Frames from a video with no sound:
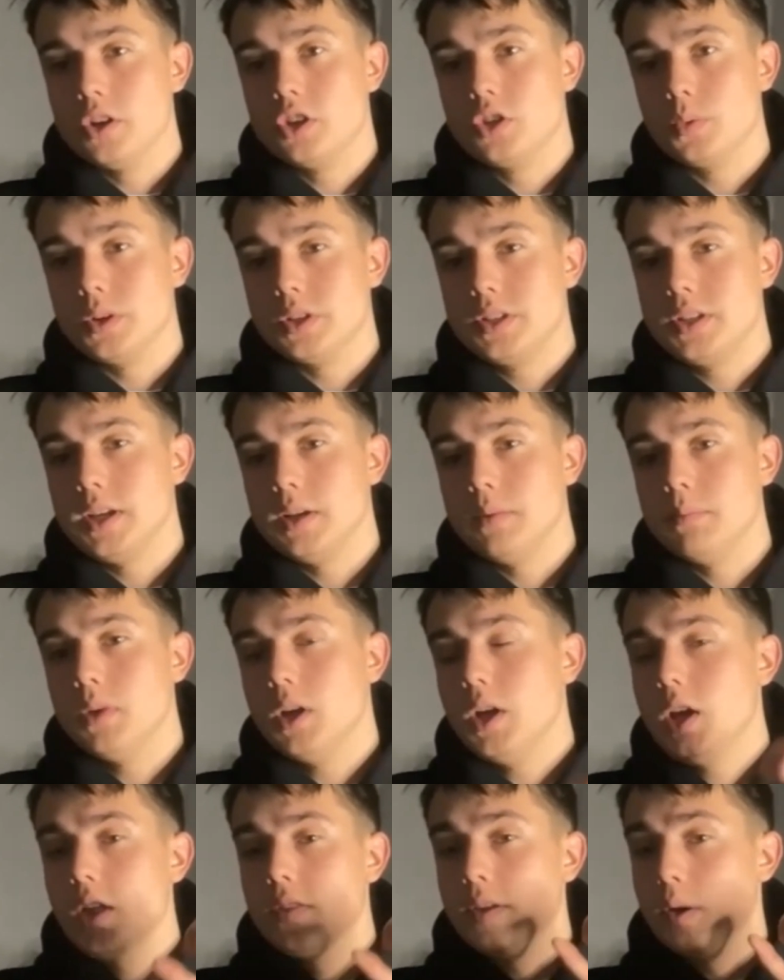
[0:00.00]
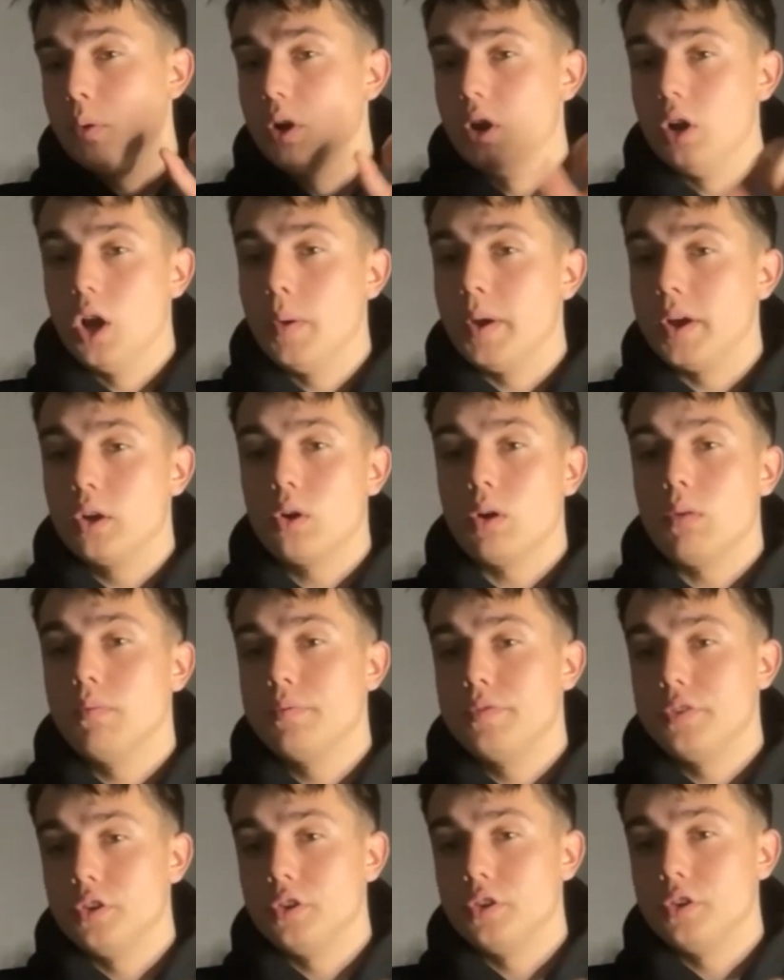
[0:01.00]
to go into a team that were low in
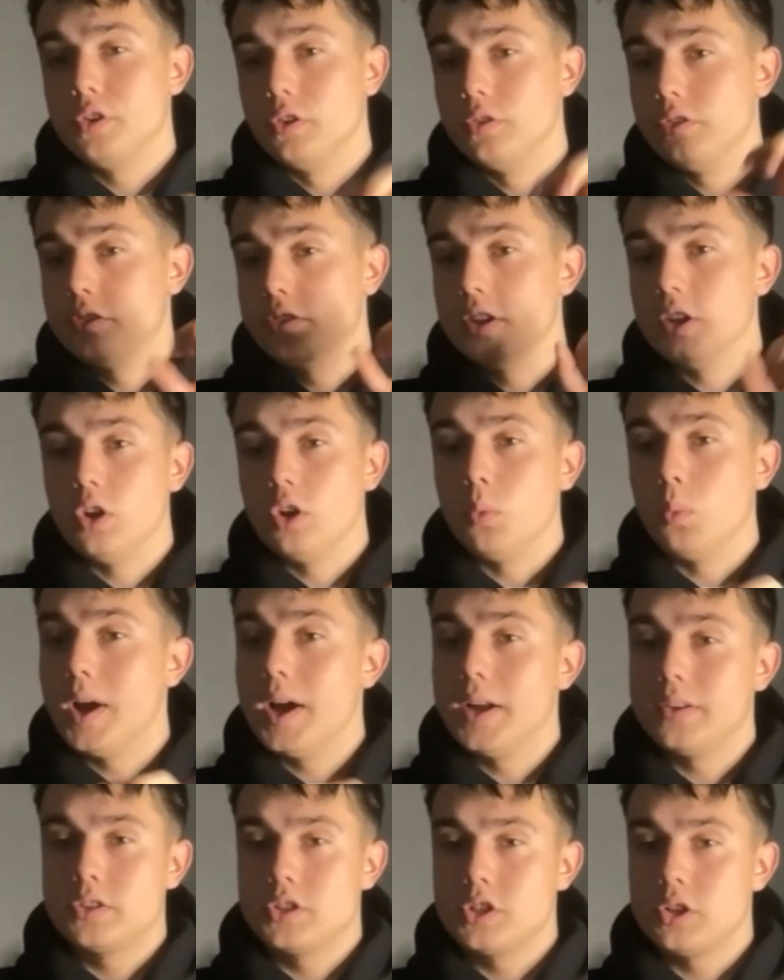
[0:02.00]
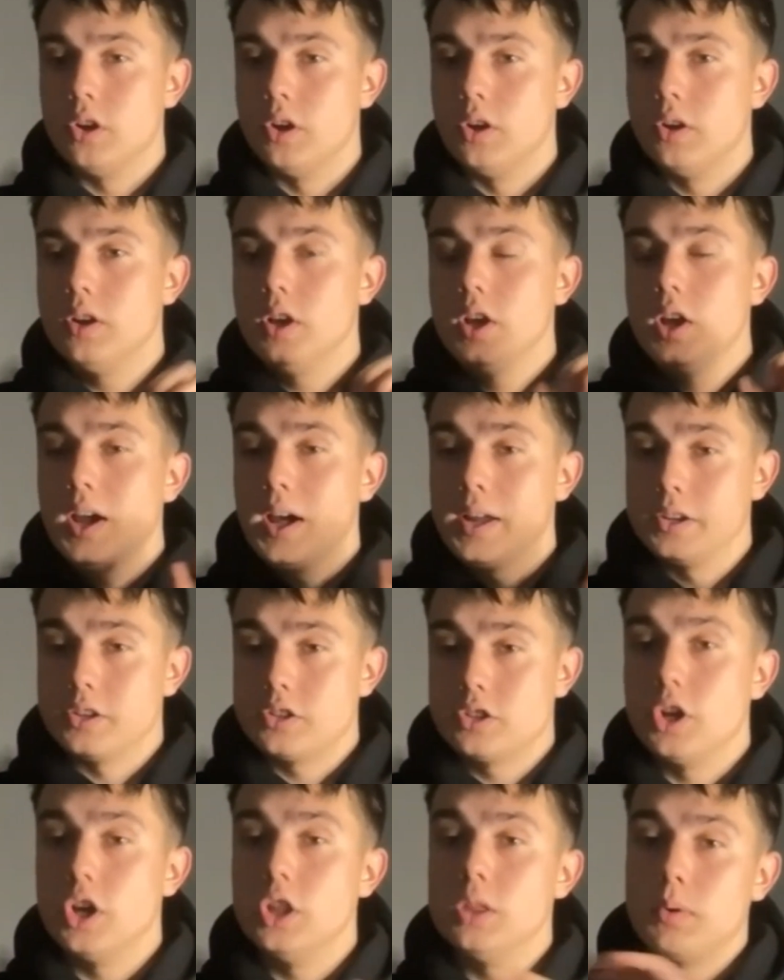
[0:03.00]
confidence, didn't know where to turn,
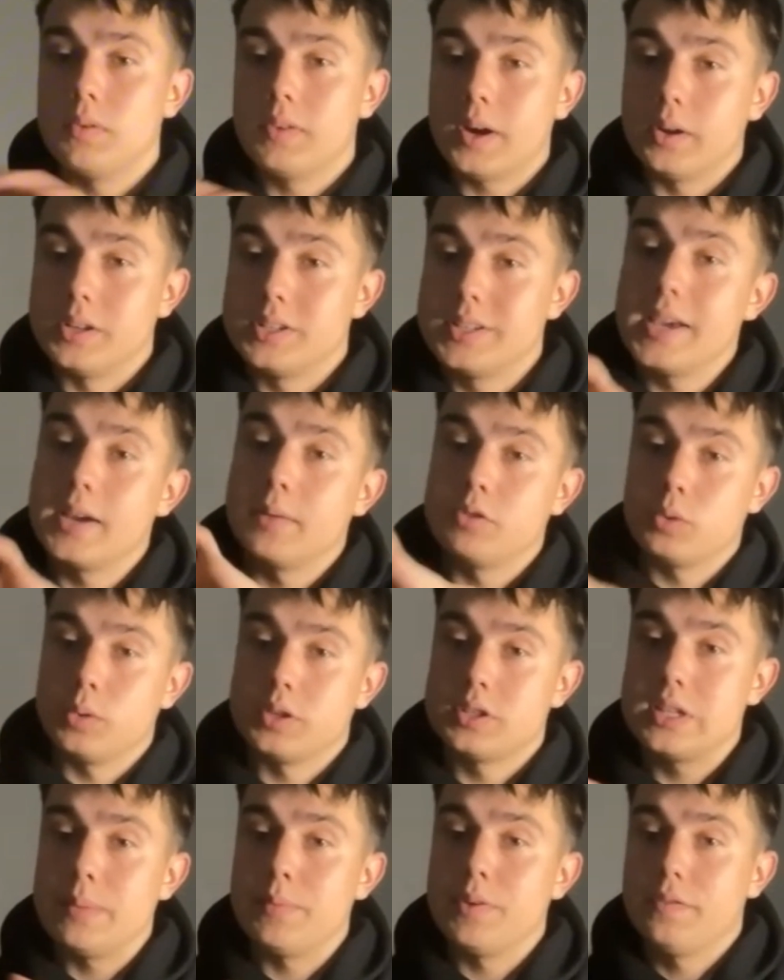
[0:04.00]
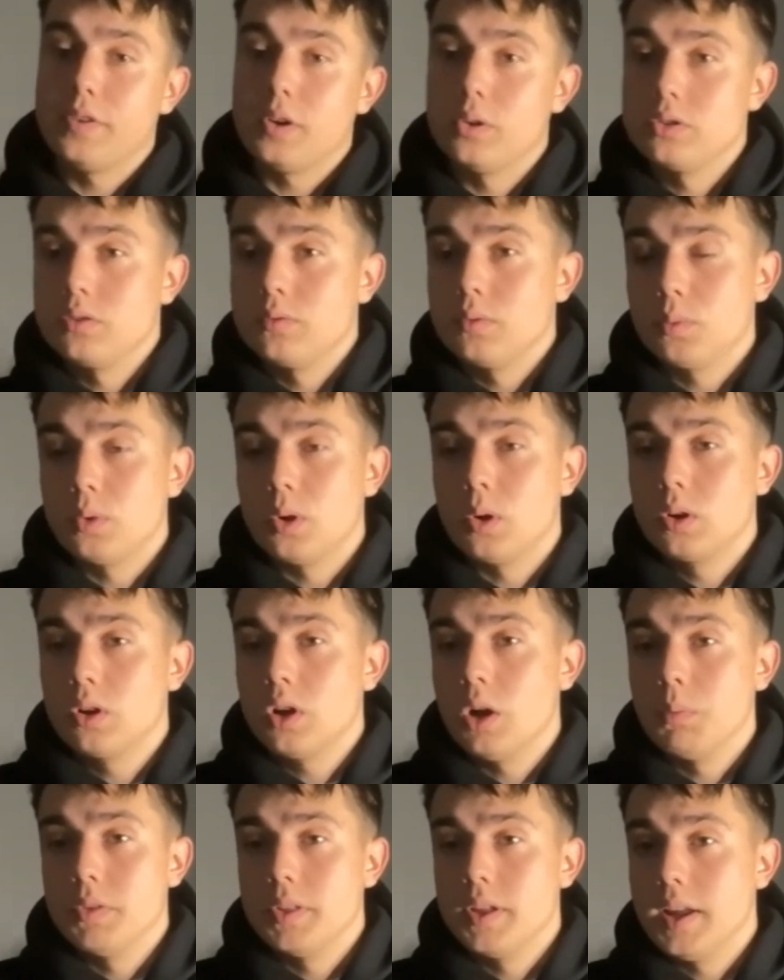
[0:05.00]
and he's turned them around and taken to a semi-finals of a
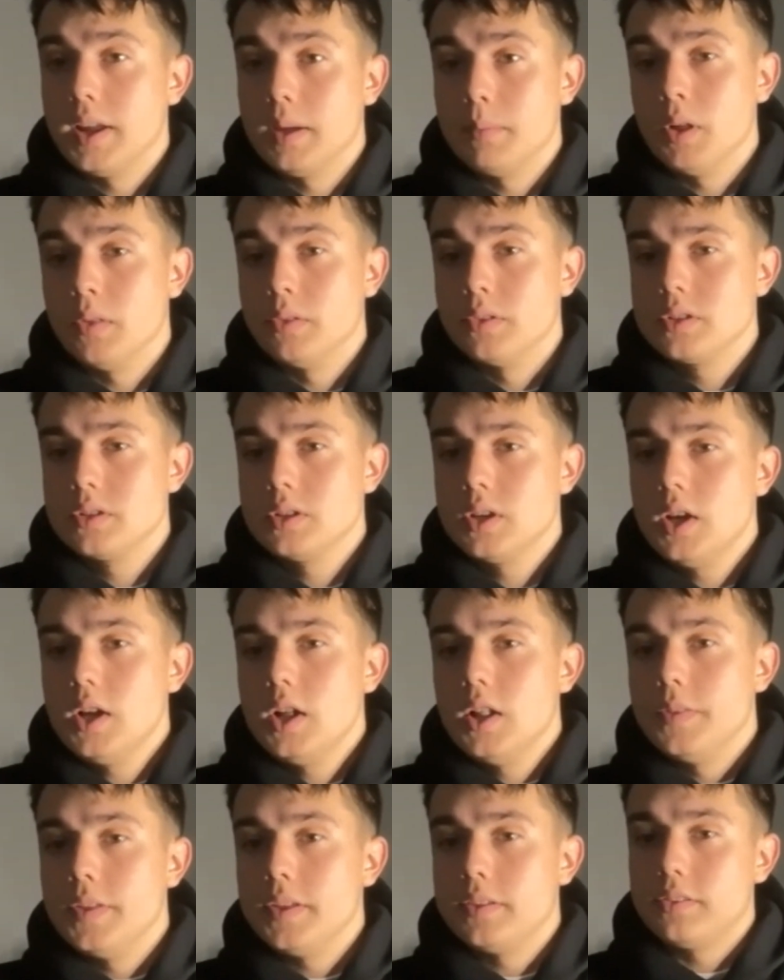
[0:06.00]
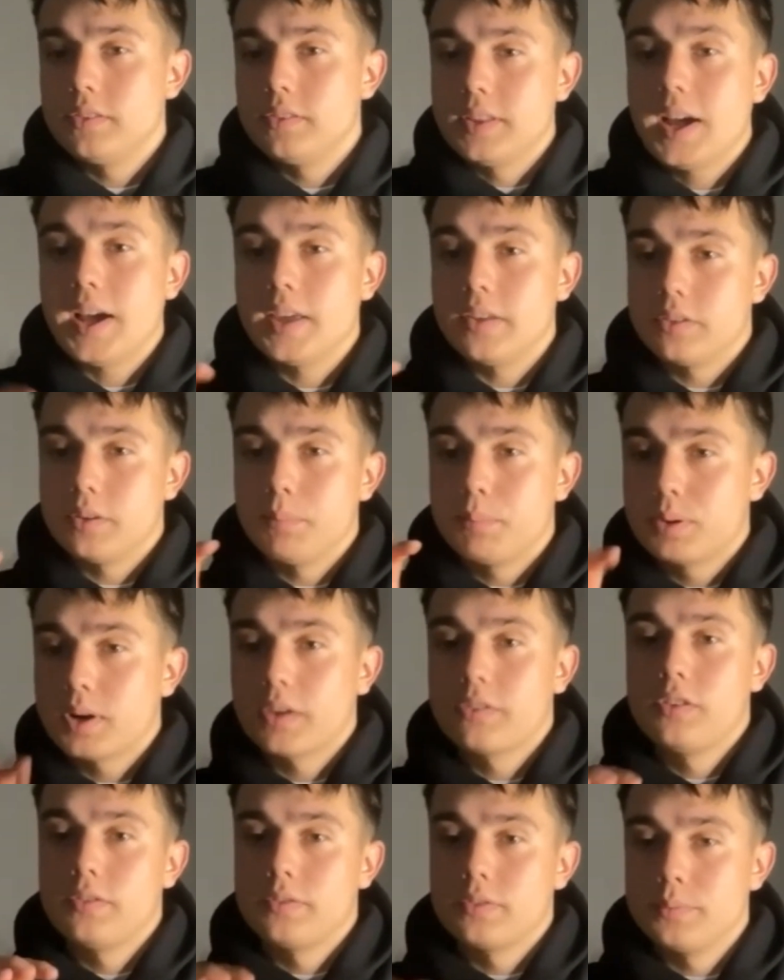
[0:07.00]
World Cup within 8 months. That is
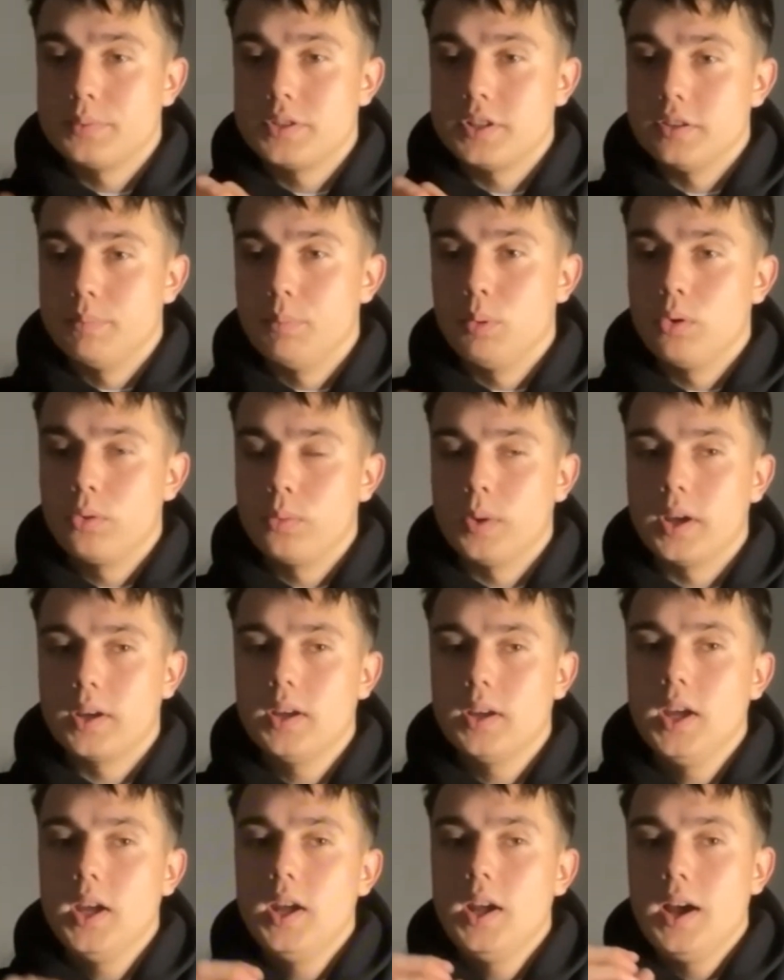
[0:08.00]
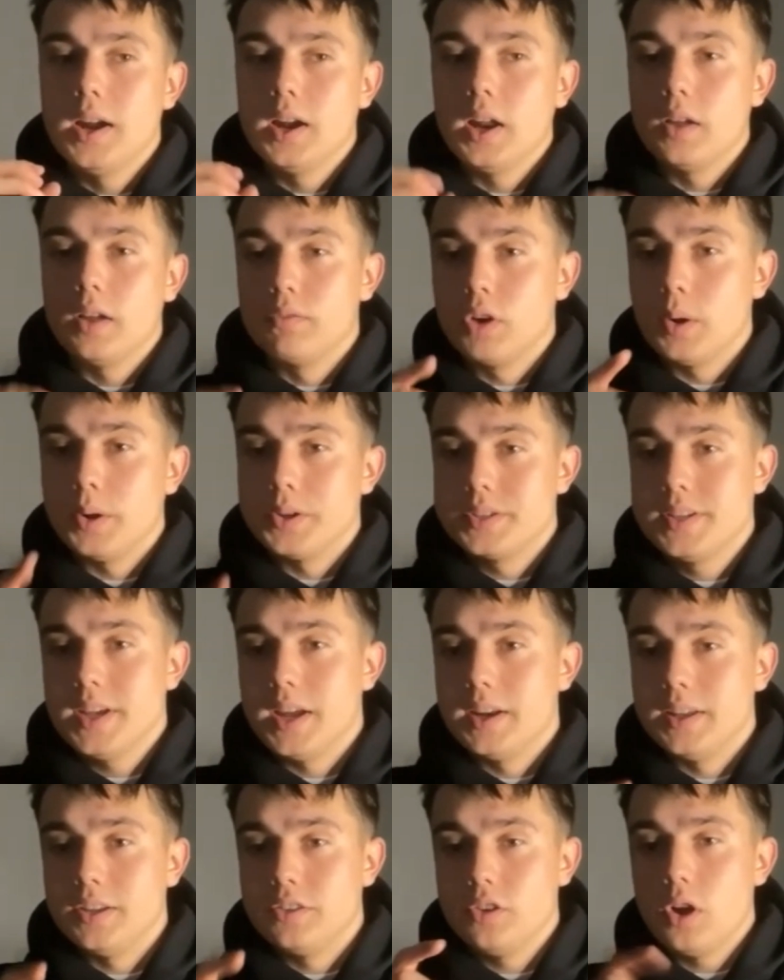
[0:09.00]
impressive from Steve Borthwick. And like
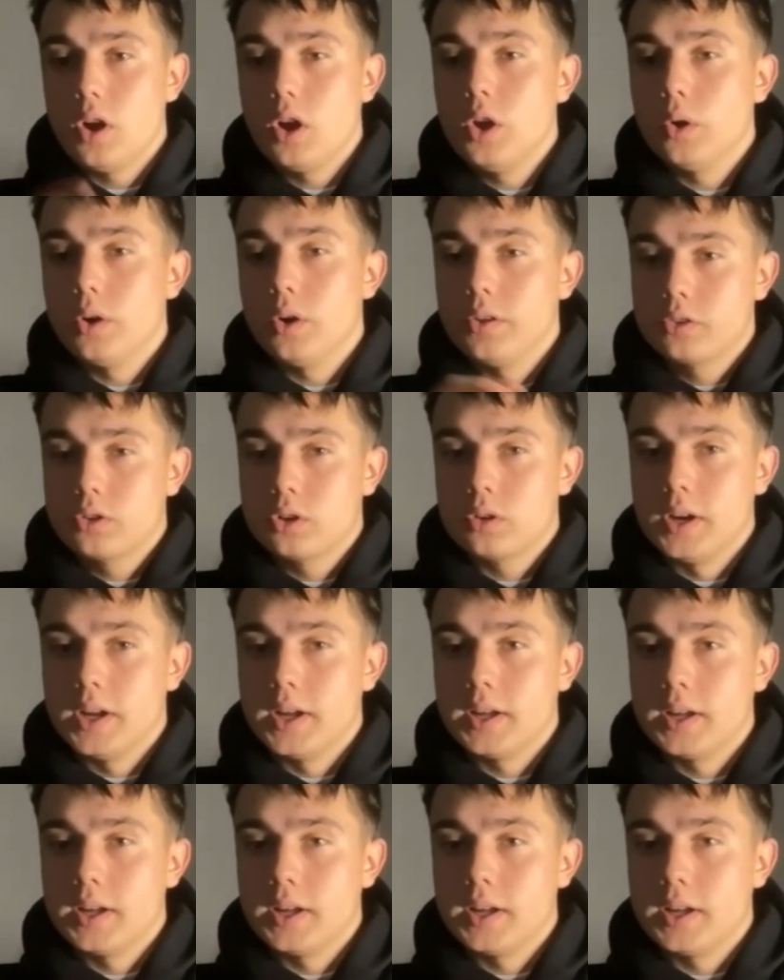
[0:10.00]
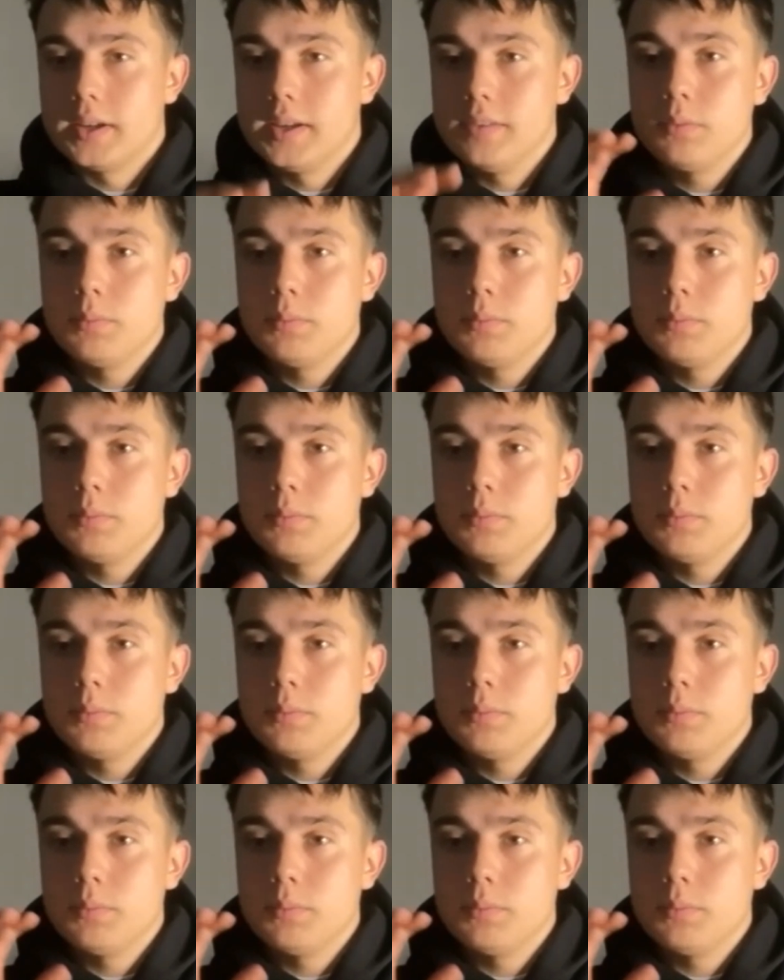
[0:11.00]
Rowan said, he's early on in his career.